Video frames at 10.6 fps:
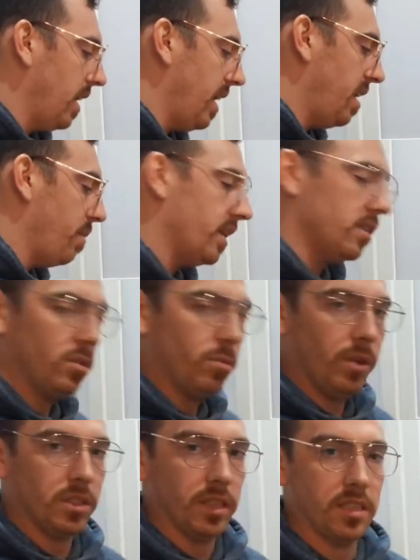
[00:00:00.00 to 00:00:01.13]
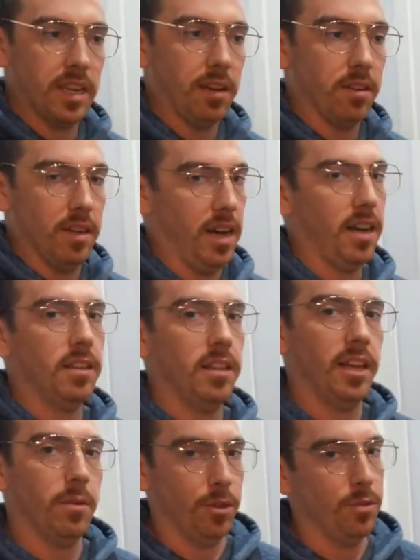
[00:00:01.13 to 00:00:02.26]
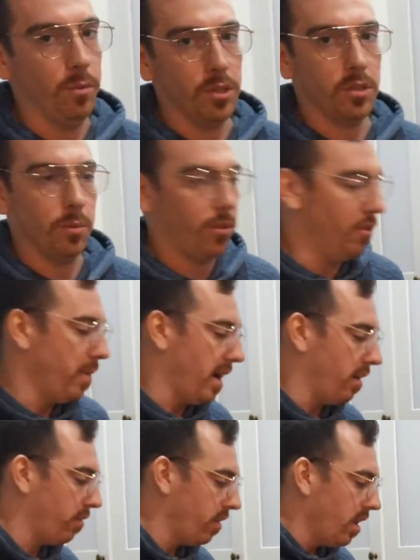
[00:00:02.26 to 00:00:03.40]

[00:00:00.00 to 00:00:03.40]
and it makes this whistling sound, not unlike when you whistle with your mouth.